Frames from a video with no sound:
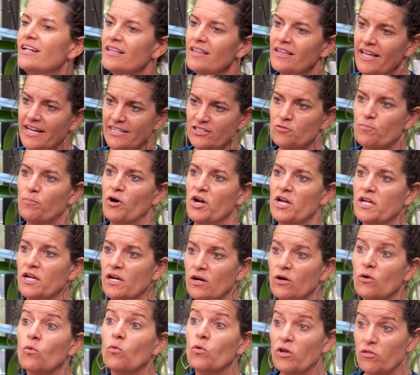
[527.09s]
Let's break
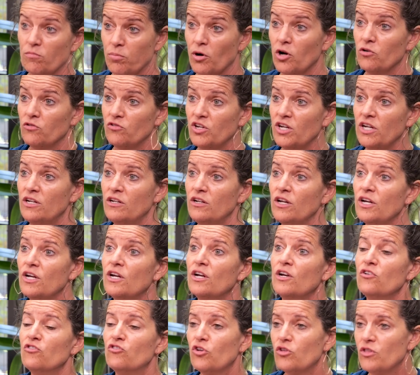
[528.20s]
it with protein
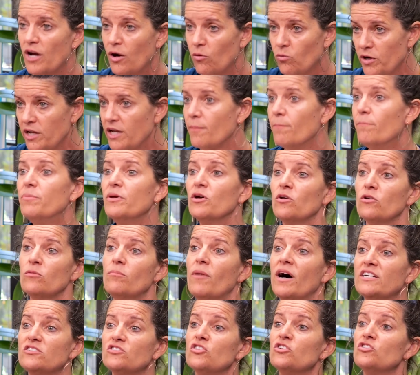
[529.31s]
so that we can build
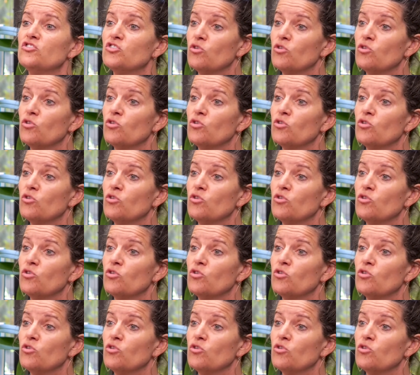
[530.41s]
muscle,